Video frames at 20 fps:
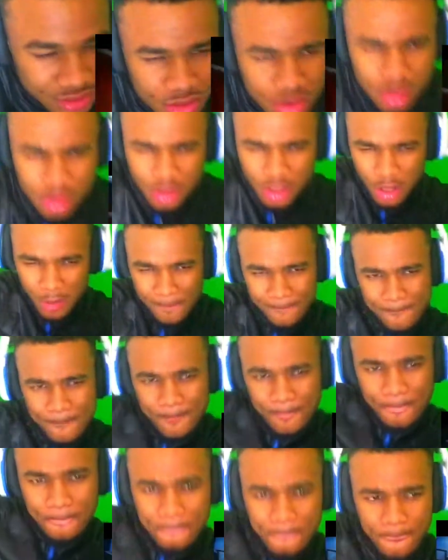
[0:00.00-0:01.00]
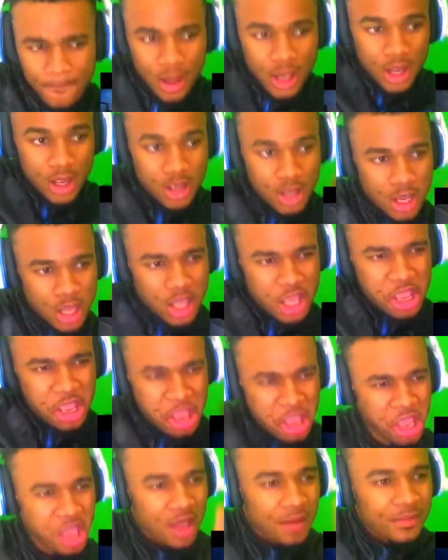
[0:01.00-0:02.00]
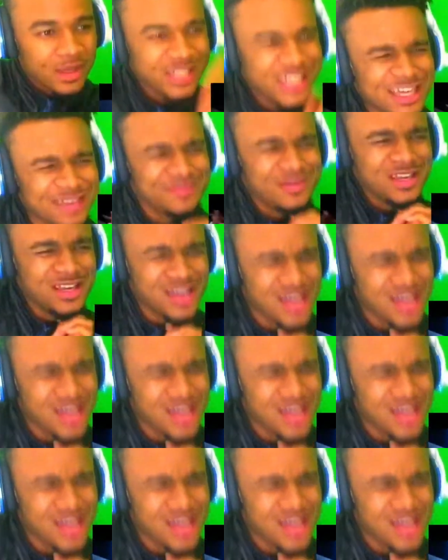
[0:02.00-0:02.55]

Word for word: skin tone. I be messed up. Believe me.